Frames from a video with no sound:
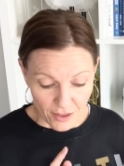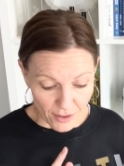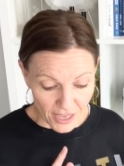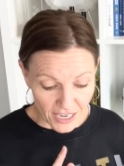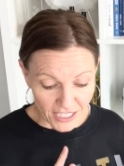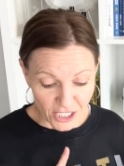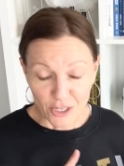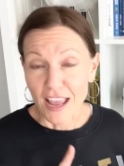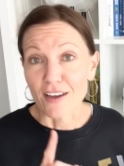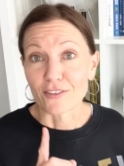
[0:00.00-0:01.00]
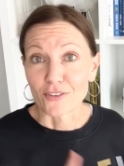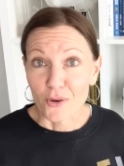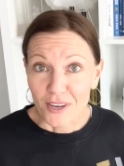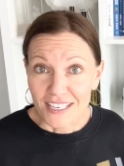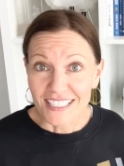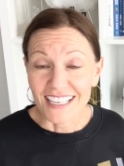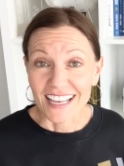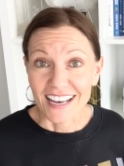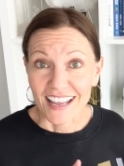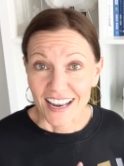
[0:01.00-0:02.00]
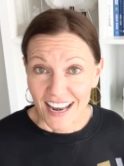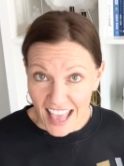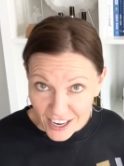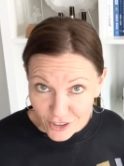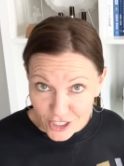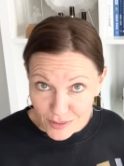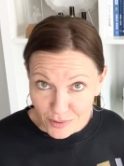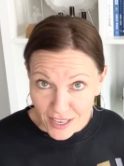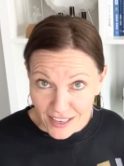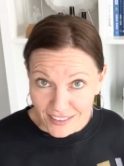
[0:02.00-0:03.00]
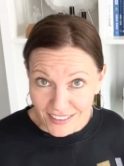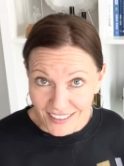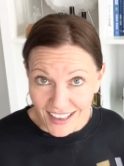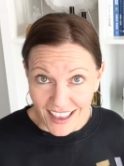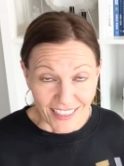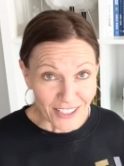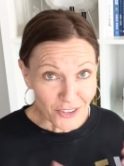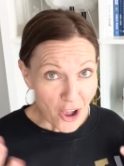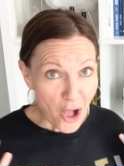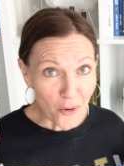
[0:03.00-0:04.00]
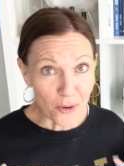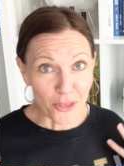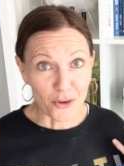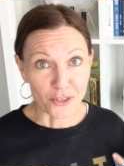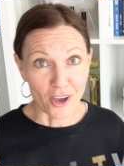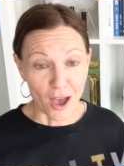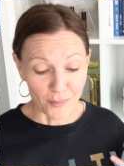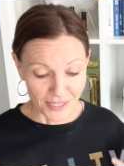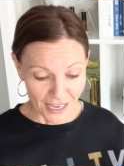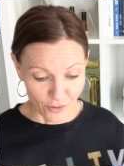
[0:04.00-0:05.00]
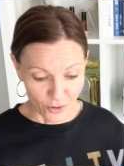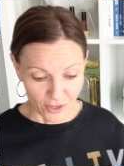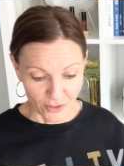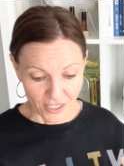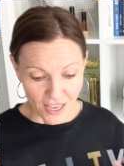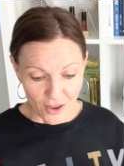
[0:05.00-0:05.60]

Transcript: In addition, I have focus and an energy blend, and these are all with your top 10 oils.